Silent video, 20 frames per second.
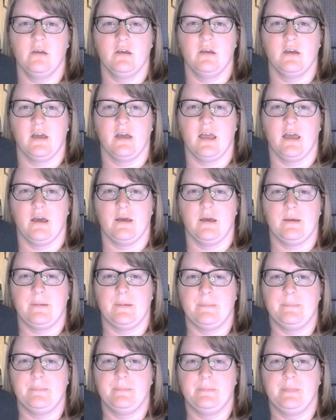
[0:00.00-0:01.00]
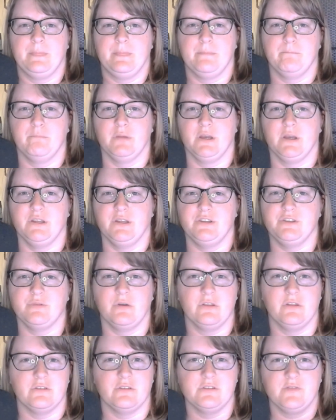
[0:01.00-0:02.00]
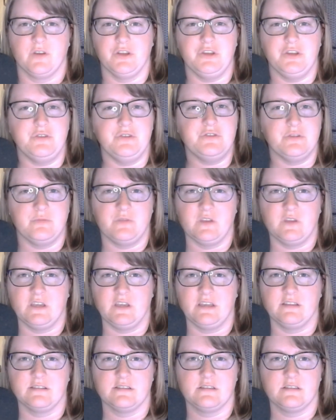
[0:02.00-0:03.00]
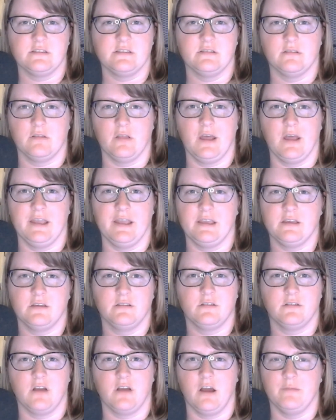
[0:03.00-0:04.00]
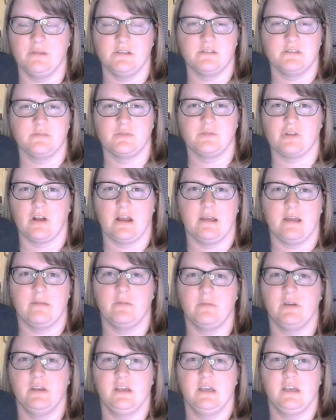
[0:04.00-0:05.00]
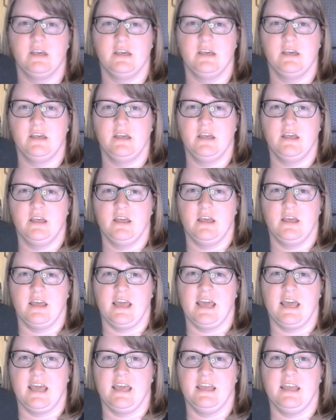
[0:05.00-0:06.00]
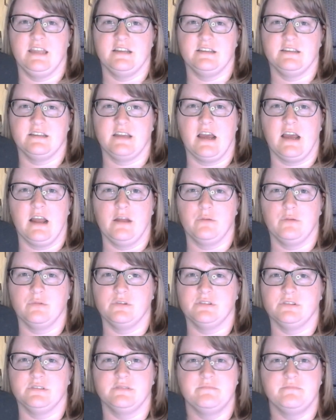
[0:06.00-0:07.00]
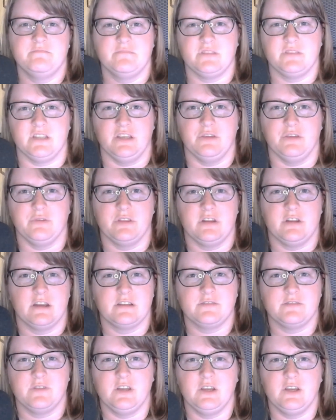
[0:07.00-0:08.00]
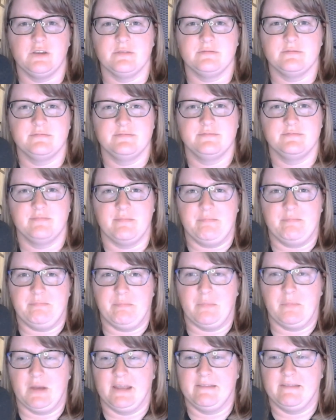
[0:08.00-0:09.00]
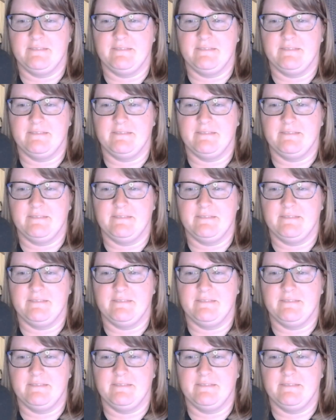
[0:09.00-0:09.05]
But do all those fun YouTube things, like, comment, subscribe, and I will see you in the next video. Bye.